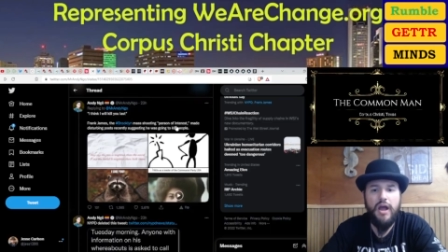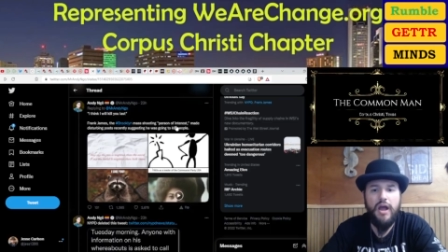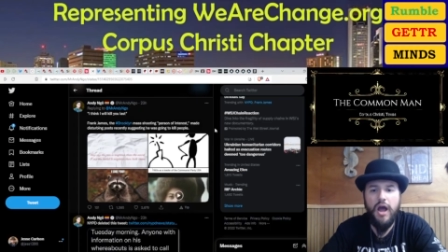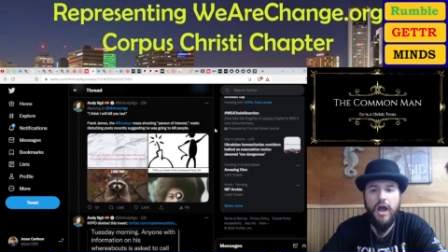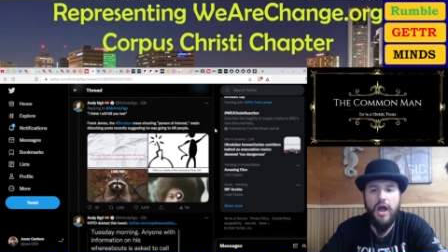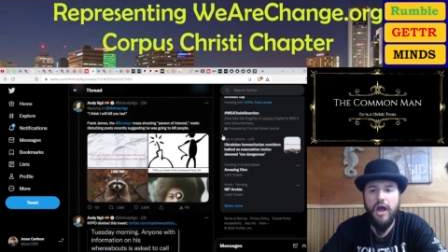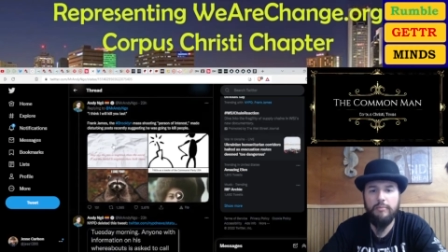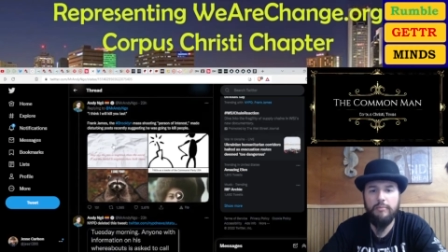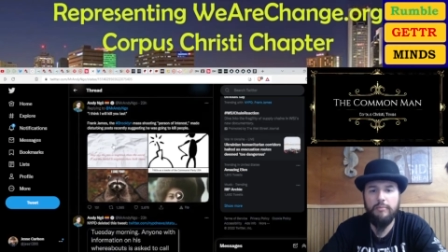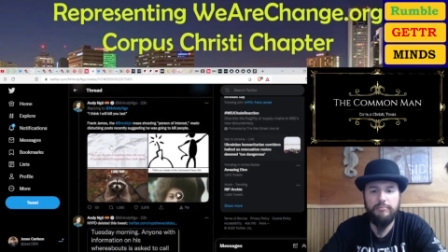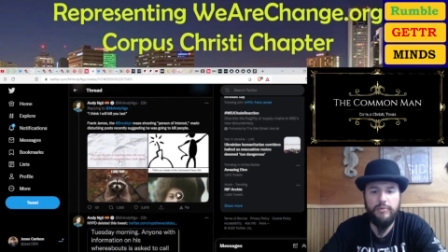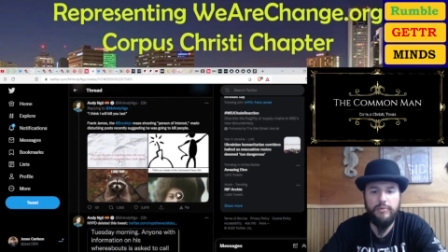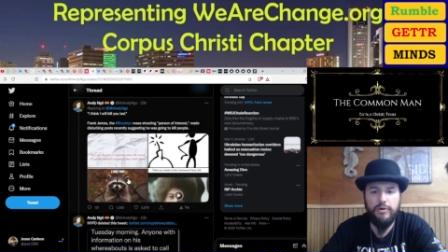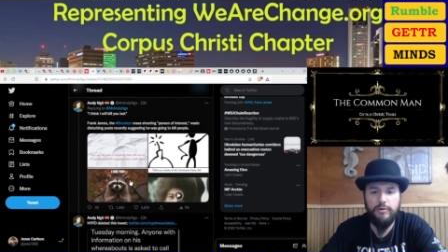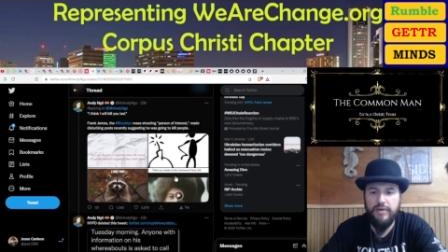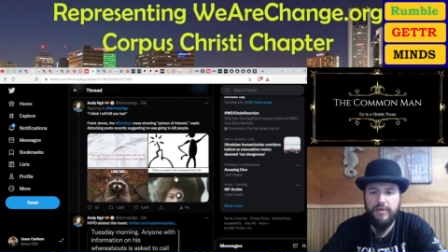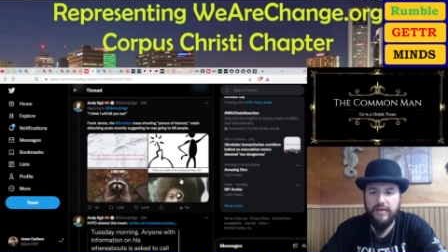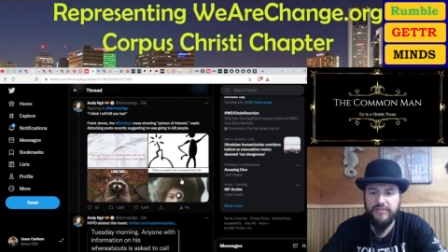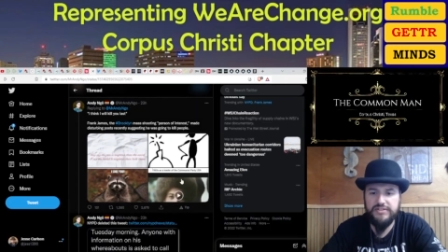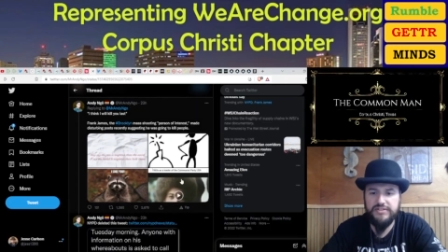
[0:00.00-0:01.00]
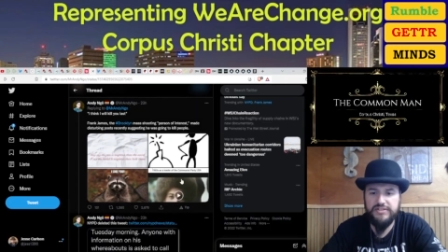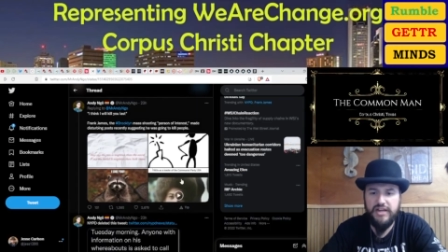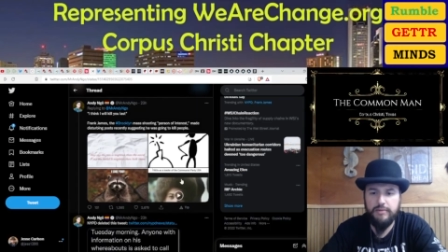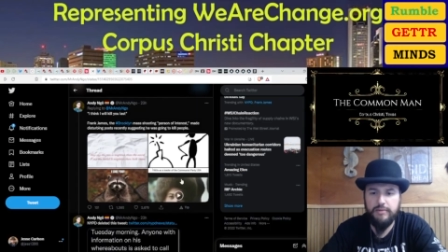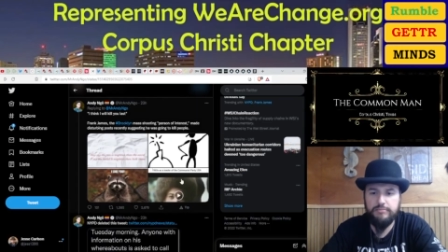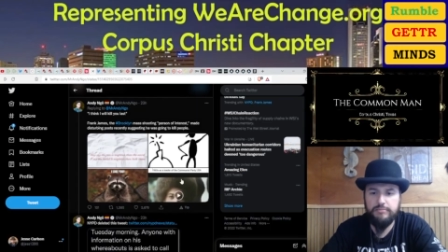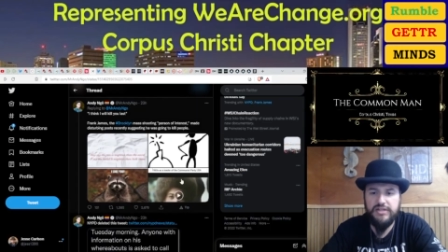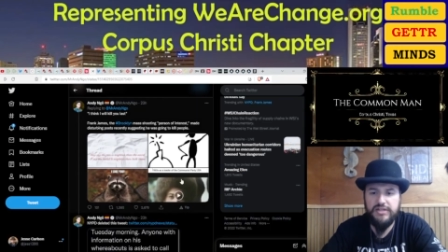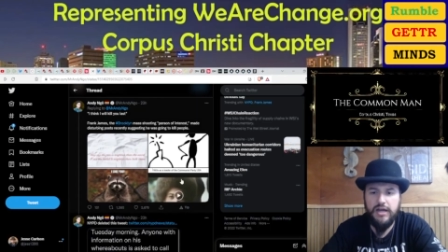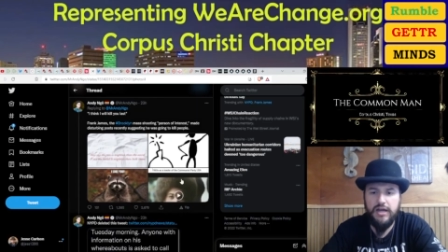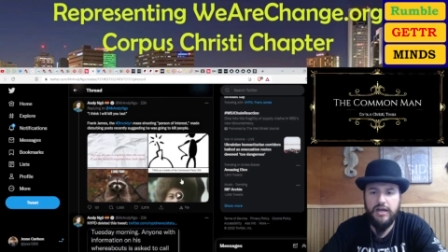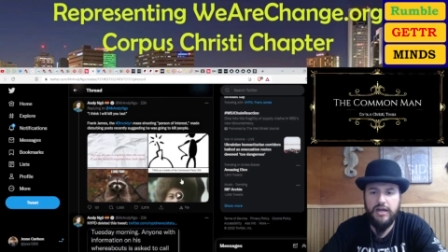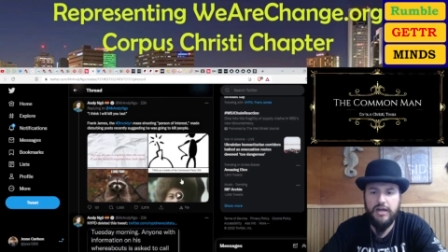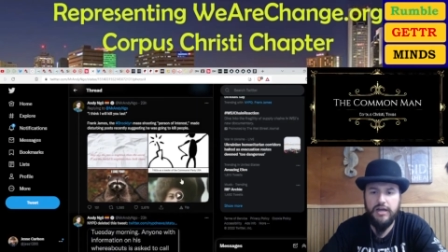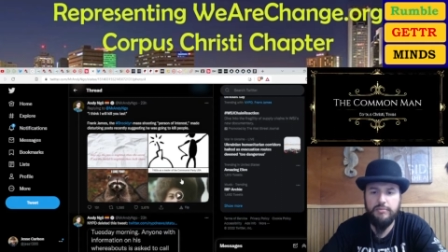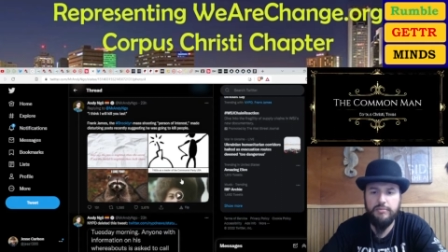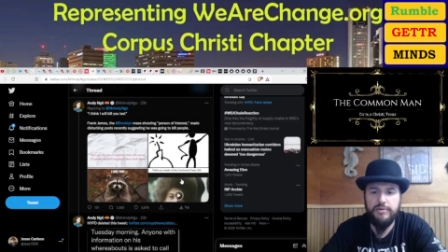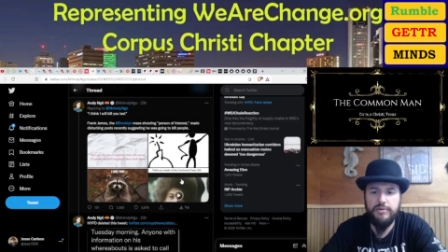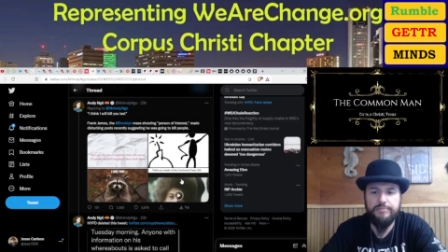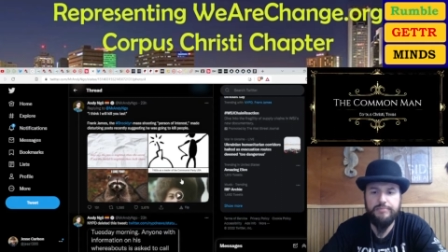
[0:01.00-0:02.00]
um, oh, at the same
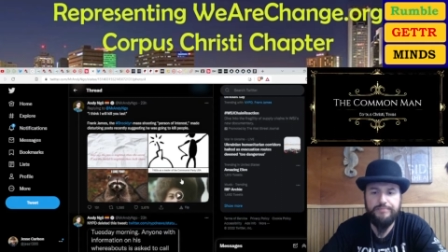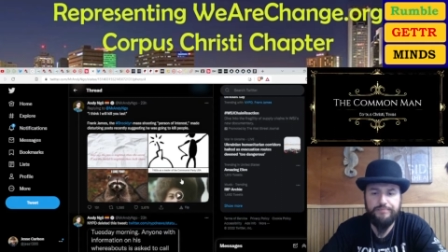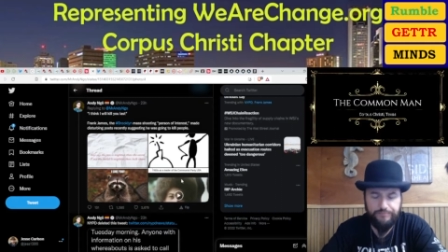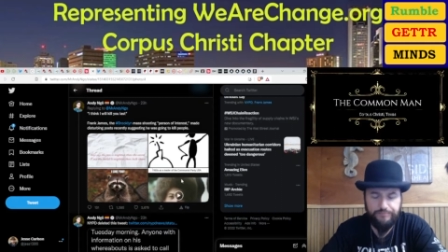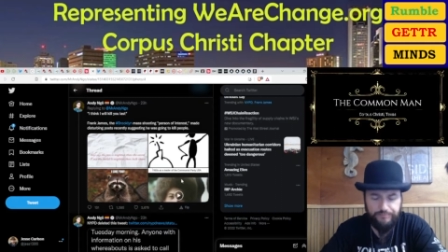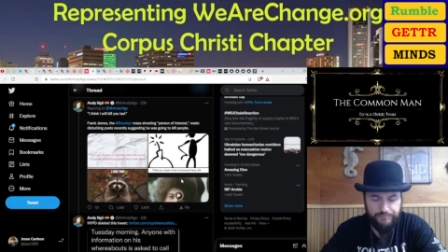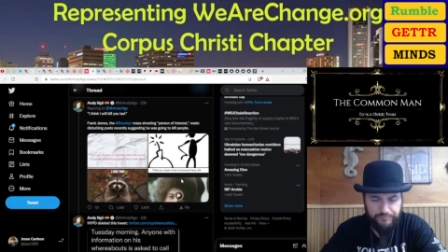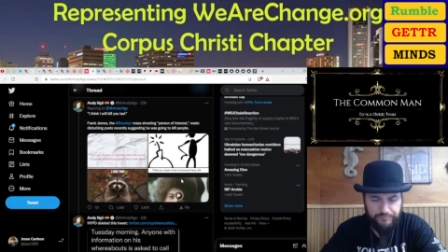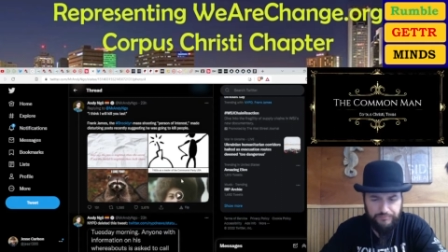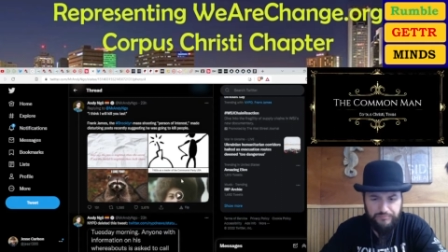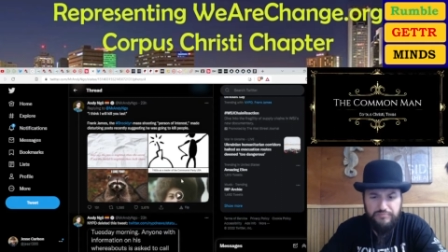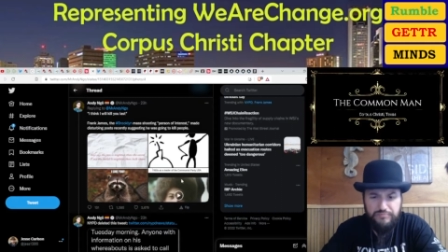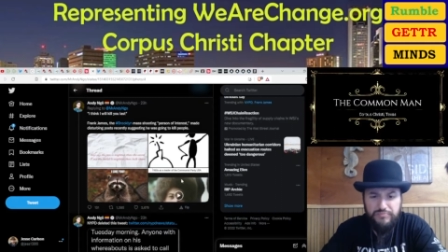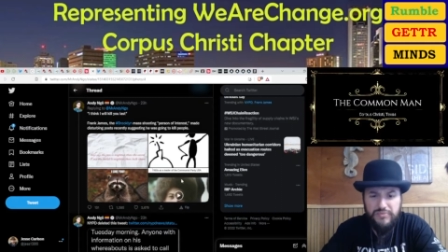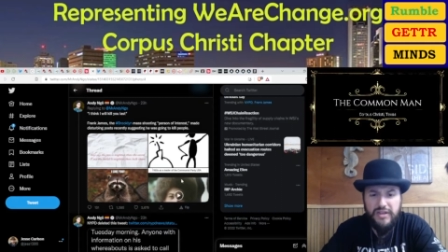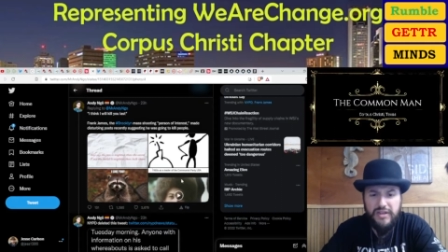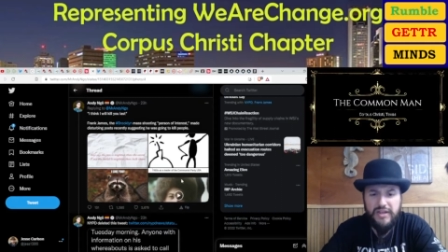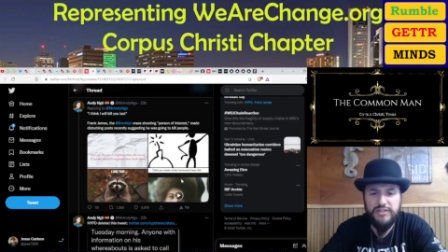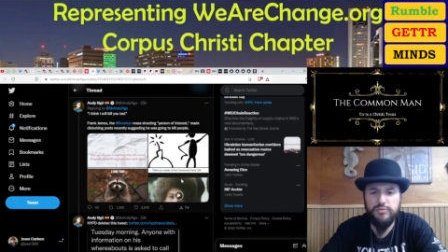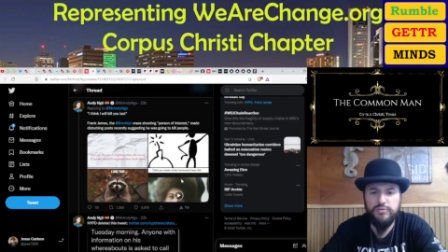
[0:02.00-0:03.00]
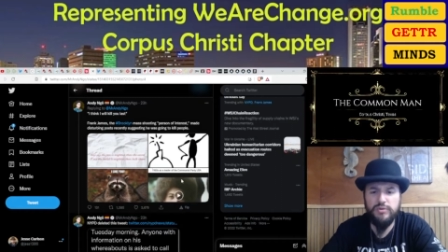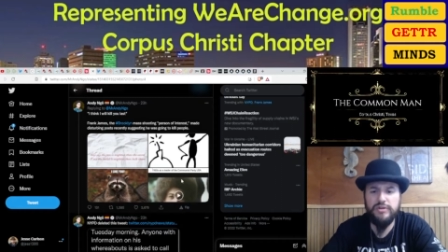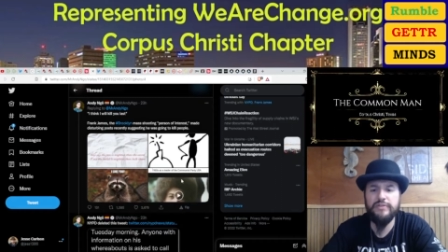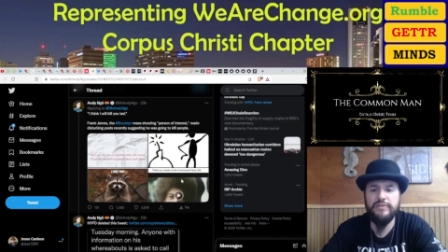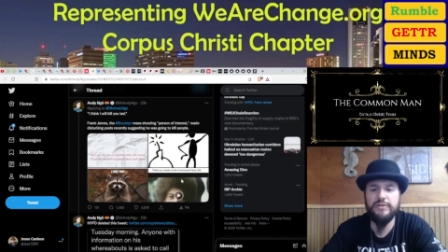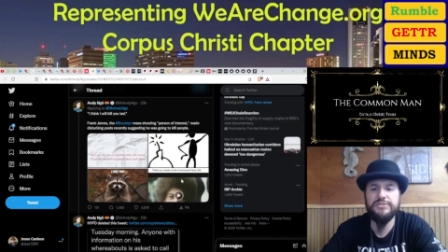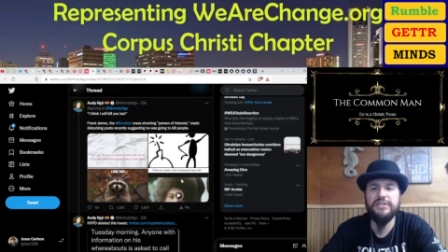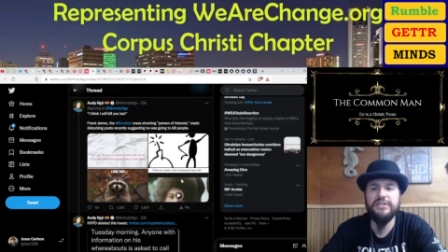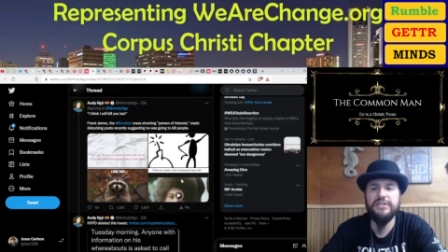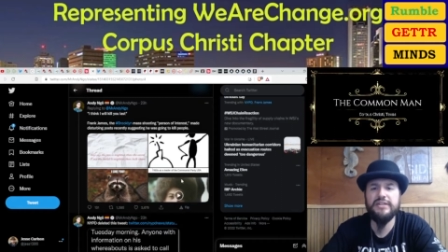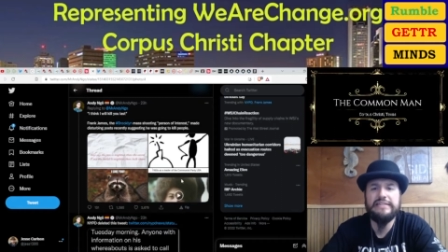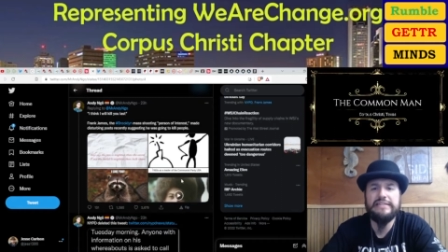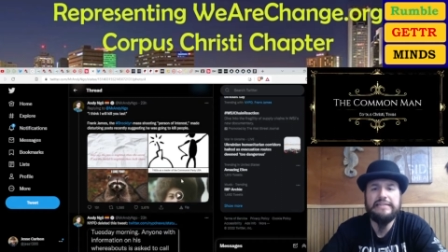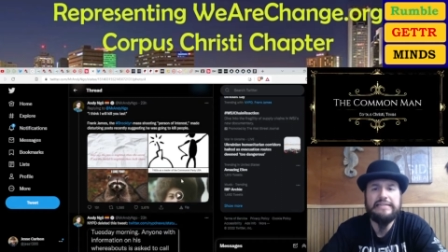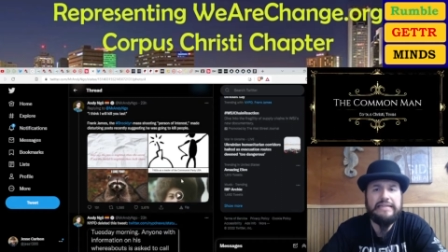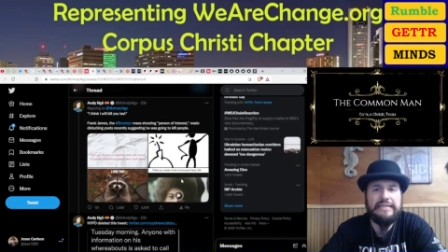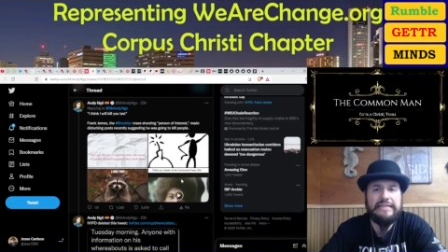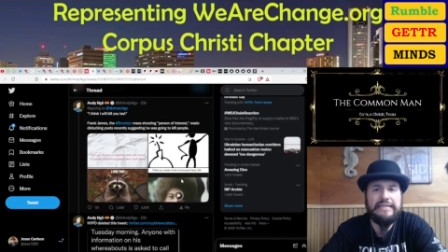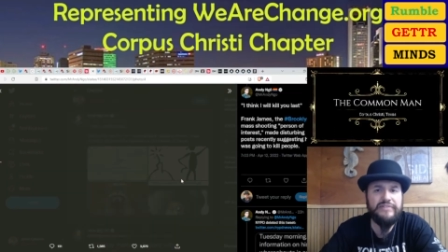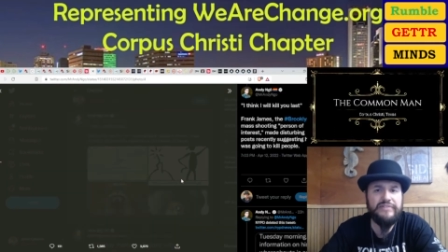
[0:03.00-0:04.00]
time, it's one of those things
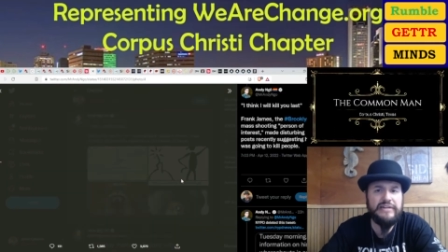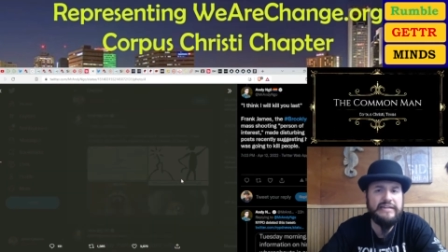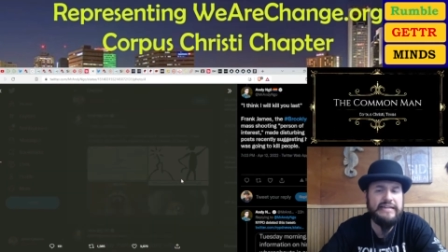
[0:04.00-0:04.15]
that, given